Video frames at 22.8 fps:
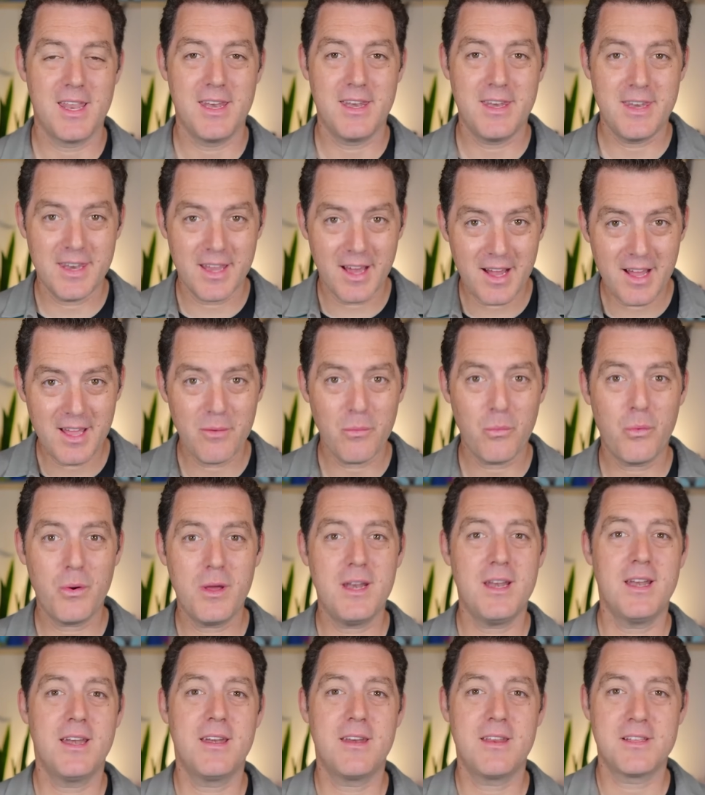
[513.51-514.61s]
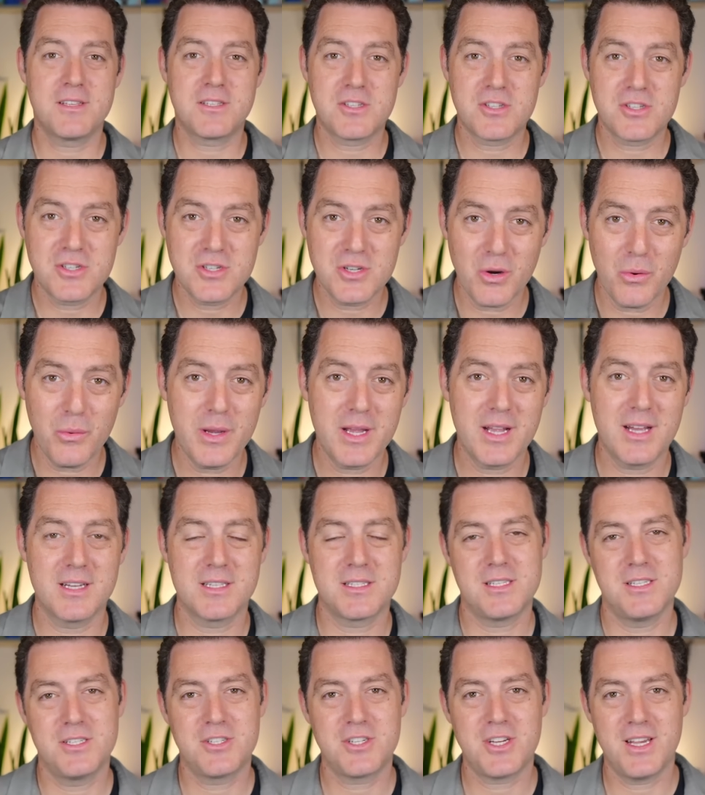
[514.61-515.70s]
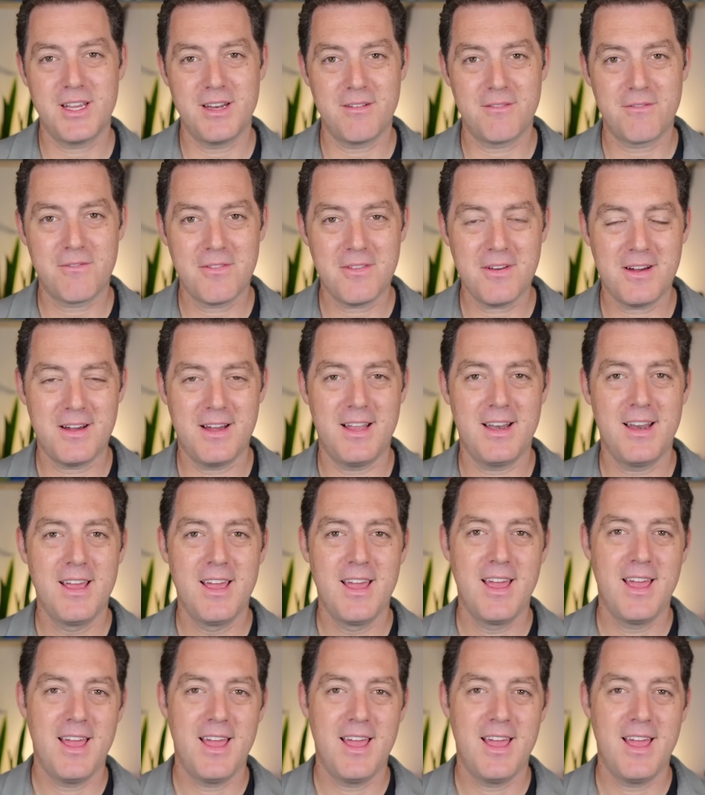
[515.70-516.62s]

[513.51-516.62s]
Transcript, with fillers: not what it is showing us in chain of thought.